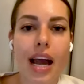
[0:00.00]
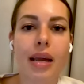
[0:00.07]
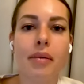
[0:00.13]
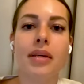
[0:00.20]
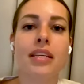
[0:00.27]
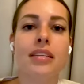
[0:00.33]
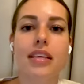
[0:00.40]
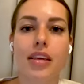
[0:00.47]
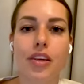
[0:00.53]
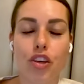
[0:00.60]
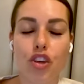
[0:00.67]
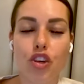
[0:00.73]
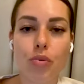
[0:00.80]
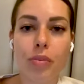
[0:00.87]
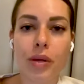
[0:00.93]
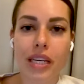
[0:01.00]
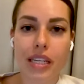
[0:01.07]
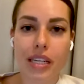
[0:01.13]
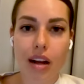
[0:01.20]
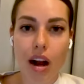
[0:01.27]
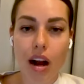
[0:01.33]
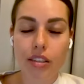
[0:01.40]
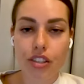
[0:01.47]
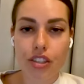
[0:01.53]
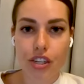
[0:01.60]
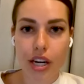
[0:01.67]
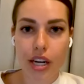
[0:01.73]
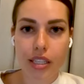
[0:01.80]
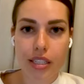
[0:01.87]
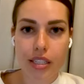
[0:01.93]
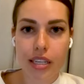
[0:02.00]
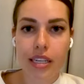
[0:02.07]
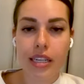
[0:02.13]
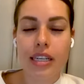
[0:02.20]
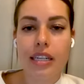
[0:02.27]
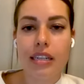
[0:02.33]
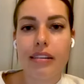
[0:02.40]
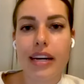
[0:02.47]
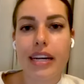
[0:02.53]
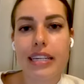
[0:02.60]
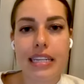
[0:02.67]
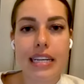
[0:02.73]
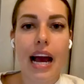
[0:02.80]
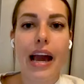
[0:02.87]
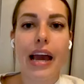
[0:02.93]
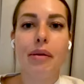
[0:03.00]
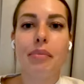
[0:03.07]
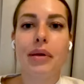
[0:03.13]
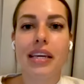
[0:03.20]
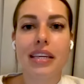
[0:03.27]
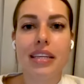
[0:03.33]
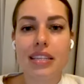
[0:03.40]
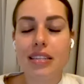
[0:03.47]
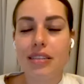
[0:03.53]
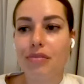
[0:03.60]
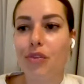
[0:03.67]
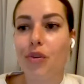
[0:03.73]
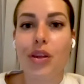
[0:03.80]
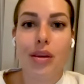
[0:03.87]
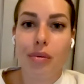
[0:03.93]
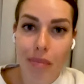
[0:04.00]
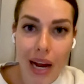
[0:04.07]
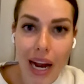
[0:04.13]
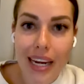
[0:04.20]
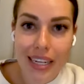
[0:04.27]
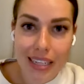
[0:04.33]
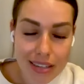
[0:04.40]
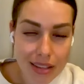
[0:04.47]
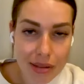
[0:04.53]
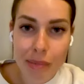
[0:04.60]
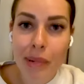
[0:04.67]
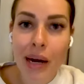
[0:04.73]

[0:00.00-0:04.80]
Time is a human construct right? Time is for the mind.